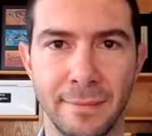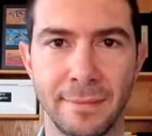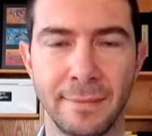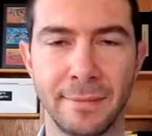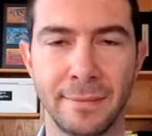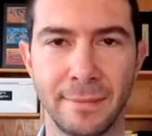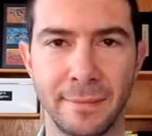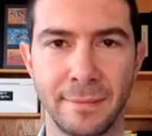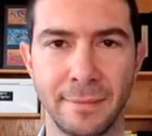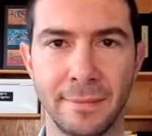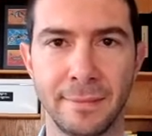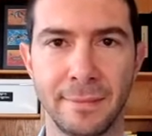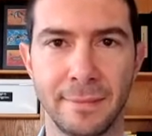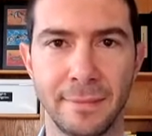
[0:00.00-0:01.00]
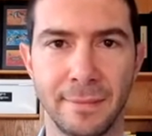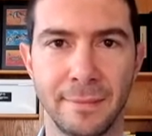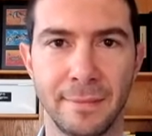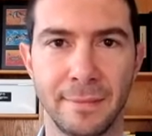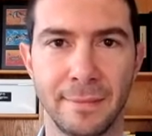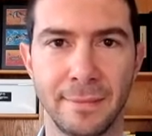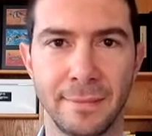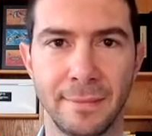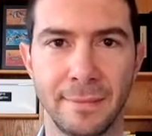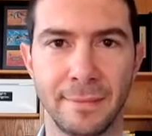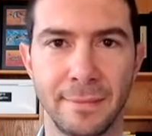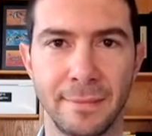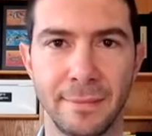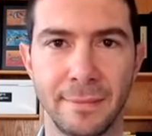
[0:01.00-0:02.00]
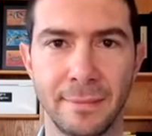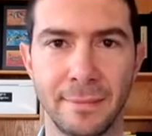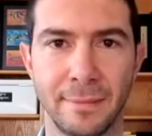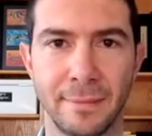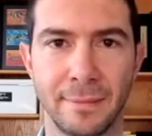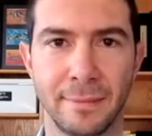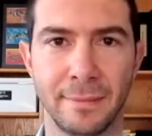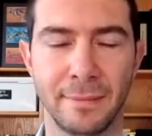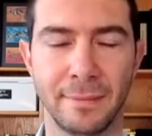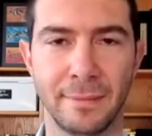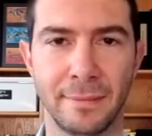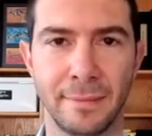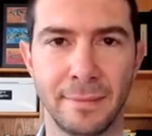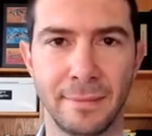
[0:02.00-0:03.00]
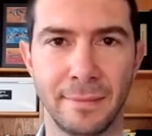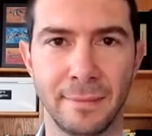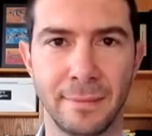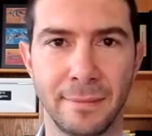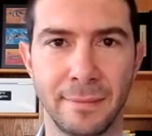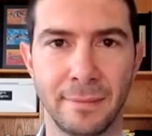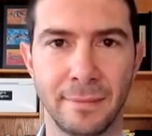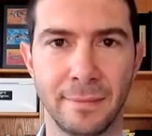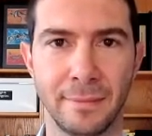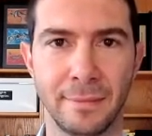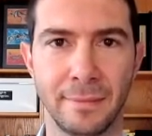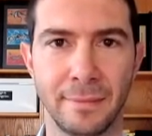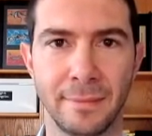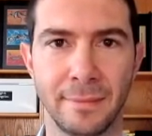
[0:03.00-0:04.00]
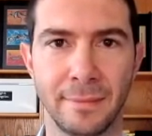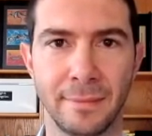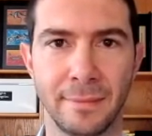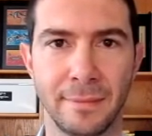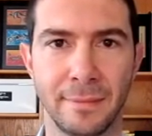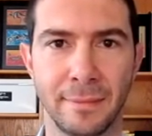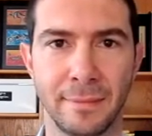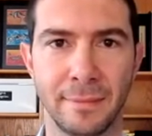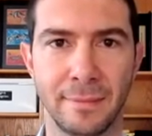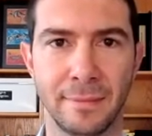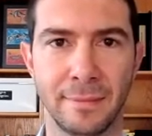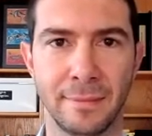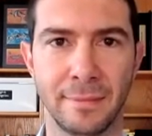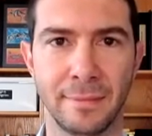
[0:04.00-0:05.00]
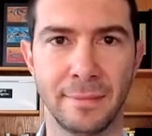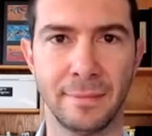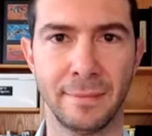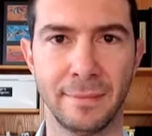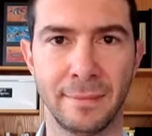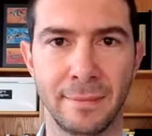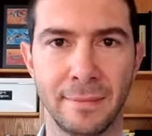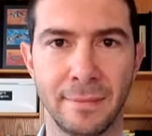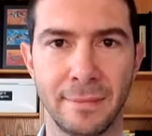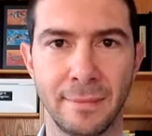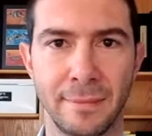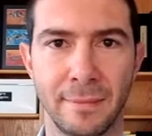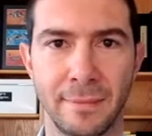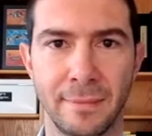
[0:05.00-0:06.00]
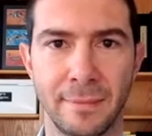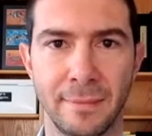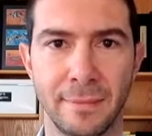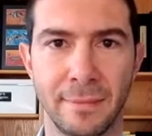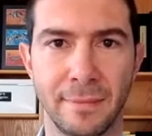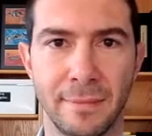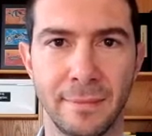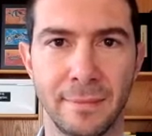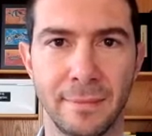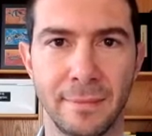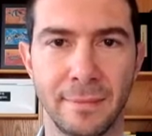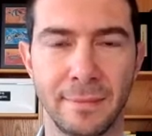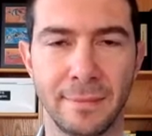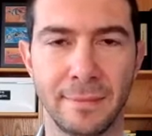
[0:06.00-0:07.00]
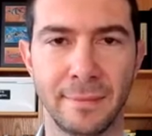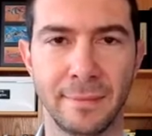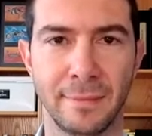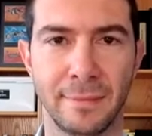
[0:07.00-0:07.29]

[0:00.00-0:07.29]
[no speech]